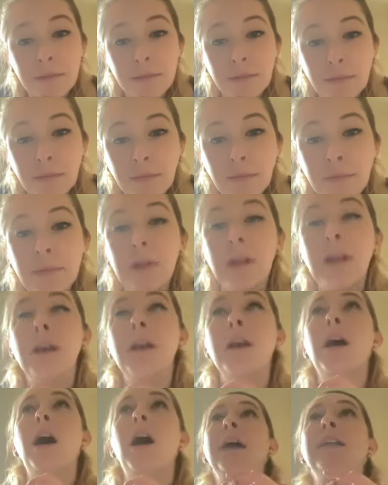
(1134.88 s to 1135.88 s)
Mm.
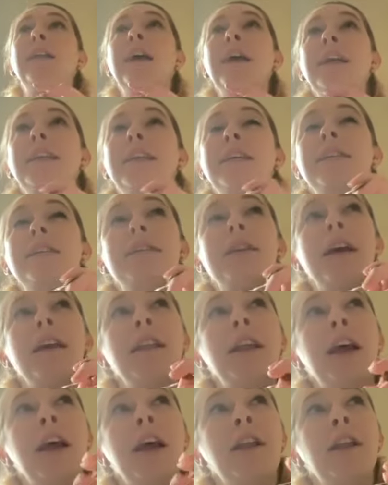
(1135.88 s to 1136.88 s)
I like this.
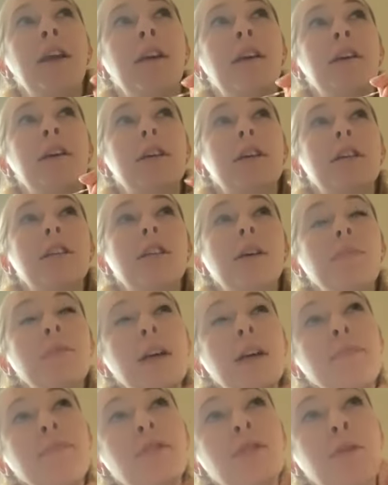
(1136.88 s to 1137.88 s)
And then
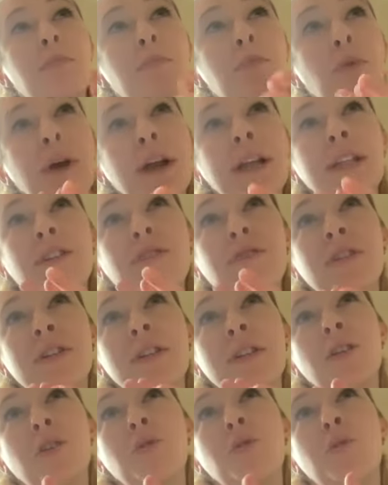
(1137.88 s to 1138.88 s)
sometimes the points for
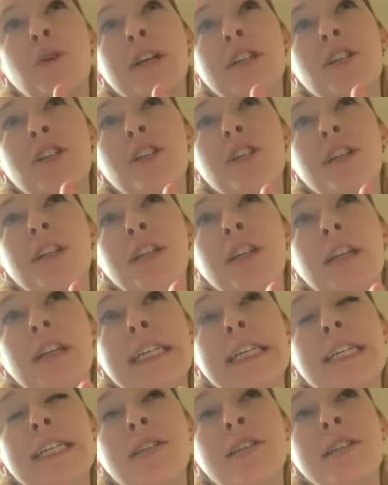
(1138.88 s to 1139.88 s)
this question
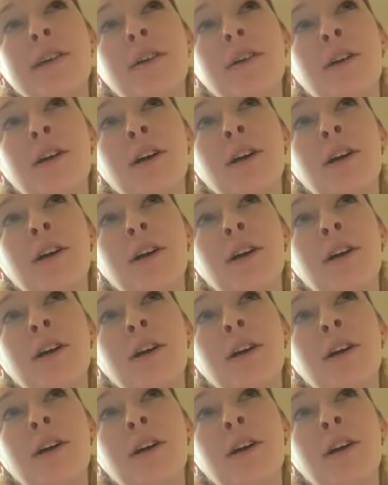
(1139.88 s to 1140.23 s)
is your,